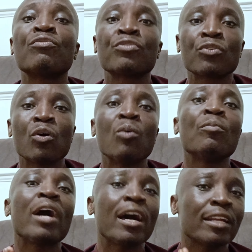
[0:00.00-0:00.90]

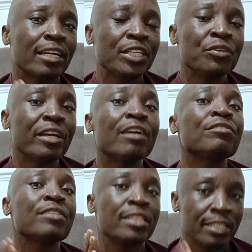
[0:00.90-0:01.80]
from
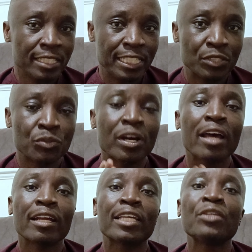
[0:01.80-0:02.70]
RQF3 to
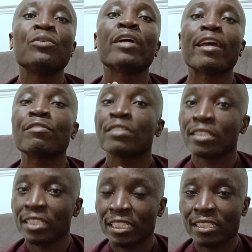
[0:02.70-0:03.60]

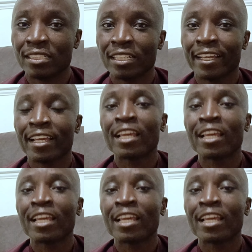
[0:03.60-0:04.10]
RQF6